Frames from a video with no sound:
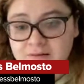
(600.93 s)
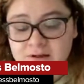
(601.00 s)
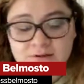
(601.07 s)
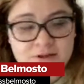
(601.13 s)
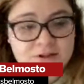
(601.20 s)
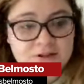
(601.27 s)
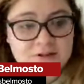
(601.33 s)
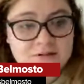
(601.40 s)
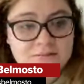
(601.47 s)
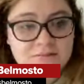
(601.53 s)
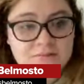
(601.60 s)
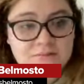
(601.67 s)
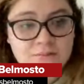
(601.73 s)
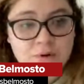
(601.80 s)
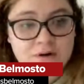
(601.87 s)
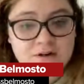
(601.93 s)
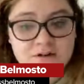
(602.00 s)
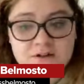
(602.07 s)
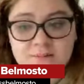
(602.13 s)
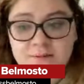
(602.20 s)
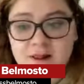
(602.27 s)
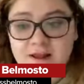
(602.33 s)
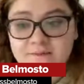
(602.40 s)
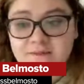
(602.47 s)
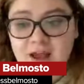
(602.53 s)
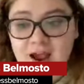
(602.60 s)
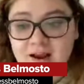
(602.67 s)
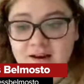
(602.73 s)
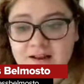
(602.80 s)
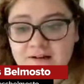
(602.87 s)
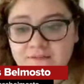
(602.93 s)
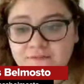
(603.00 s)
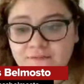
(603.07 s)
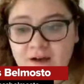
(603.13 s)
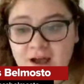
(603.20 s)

So just a 1 year supply of that and